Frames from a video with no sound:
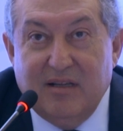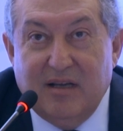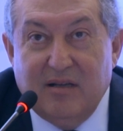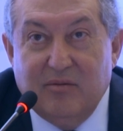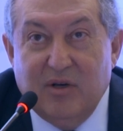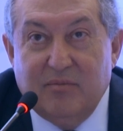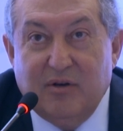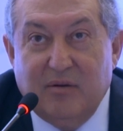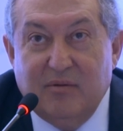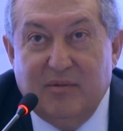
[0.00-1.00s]
that we
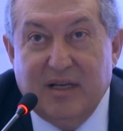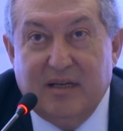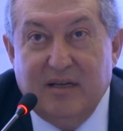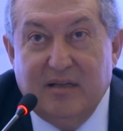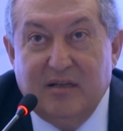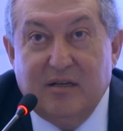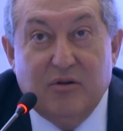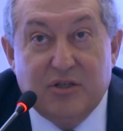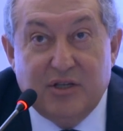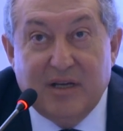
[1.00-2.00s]
probably can
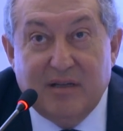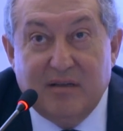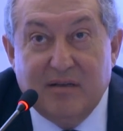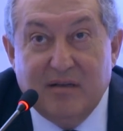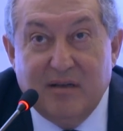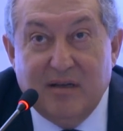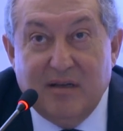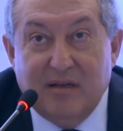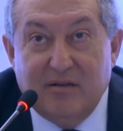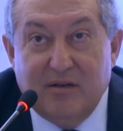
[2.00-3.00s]
negotiate
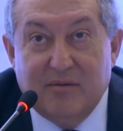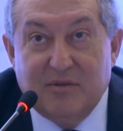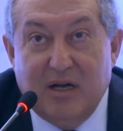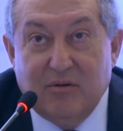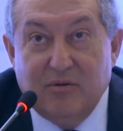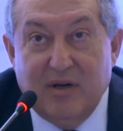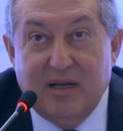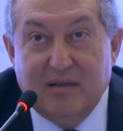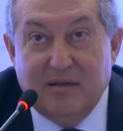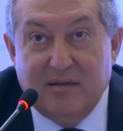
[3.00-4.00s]
terms how to
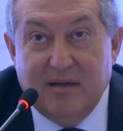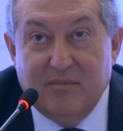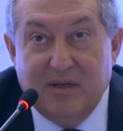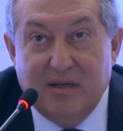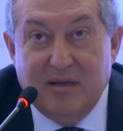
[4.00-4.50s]
handle them.